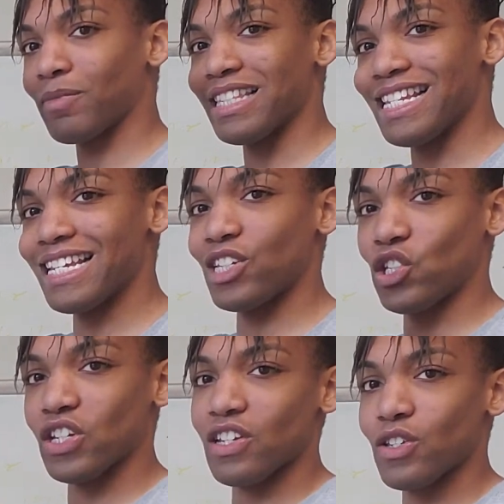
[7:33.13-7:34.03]

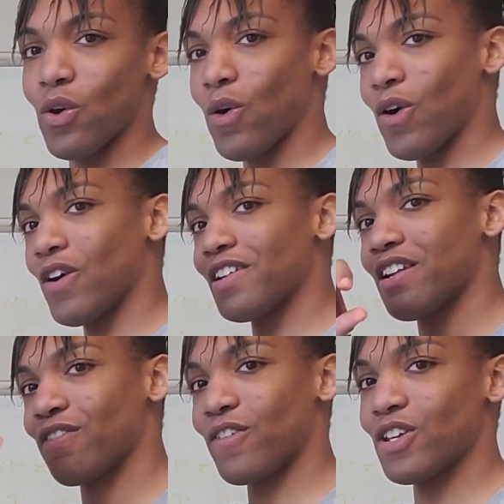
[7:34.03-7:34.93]
niches or
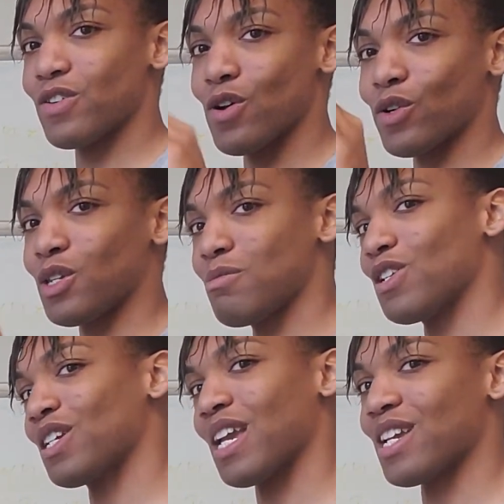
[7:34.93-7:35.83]
different,
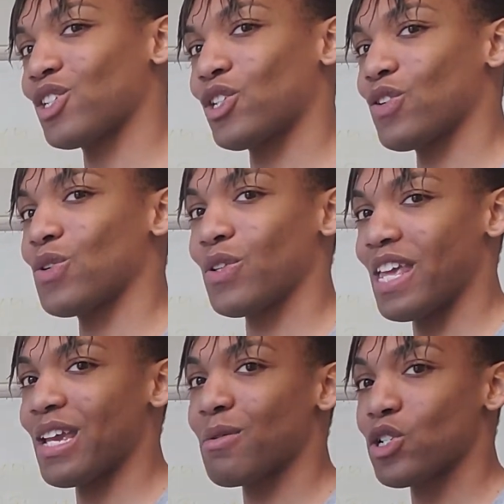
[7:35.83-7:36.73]
communicational
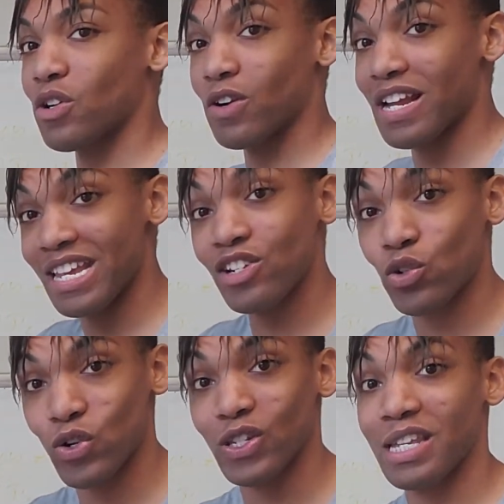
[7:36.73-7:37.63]
language or
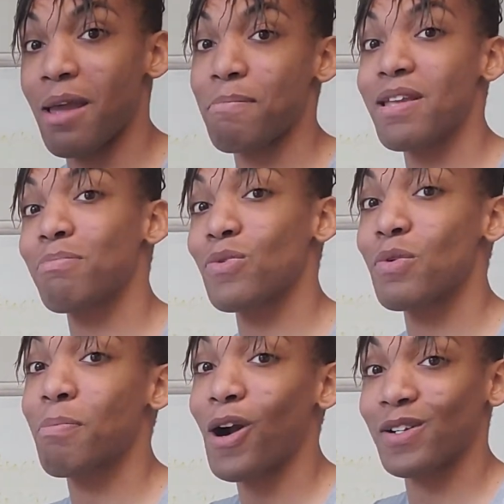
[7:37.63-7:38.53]
interests that
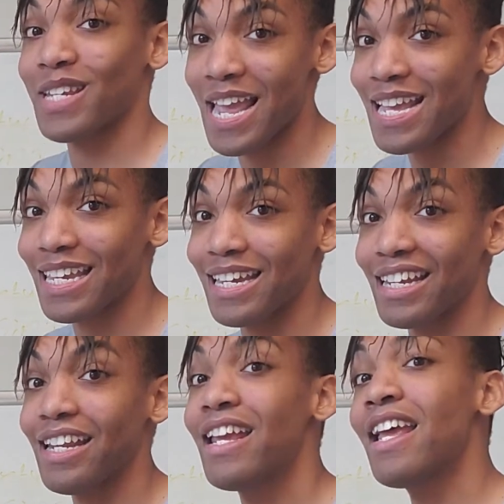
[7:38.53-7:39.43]
people partake
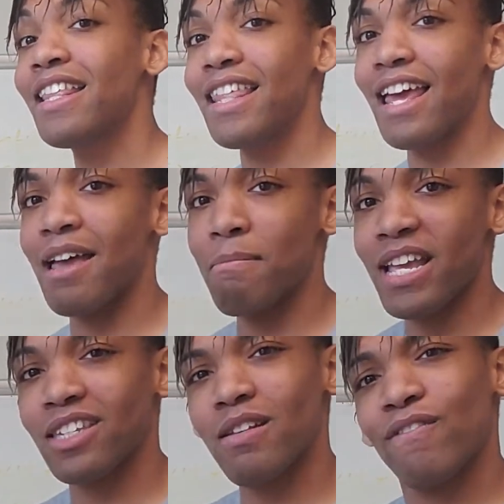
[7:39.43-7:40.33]
in that
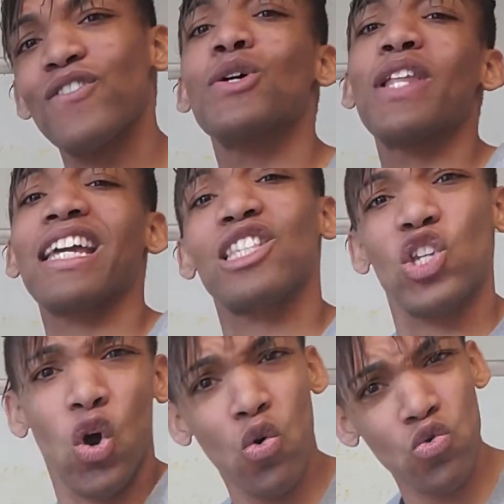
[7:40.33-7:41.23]
makes them feel like its
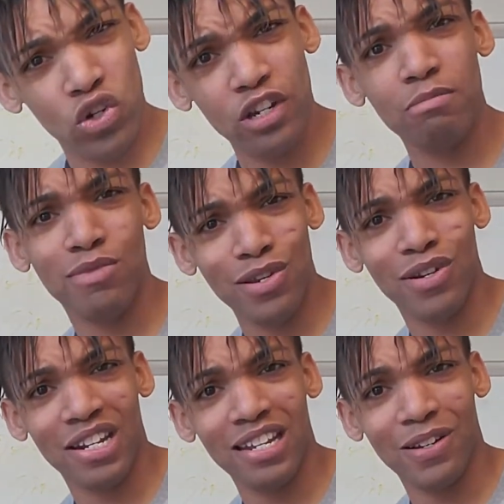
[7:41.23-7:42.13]
own
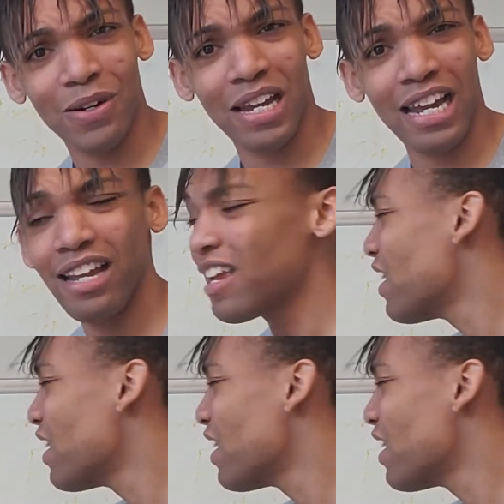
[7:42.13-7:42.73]
community, okay?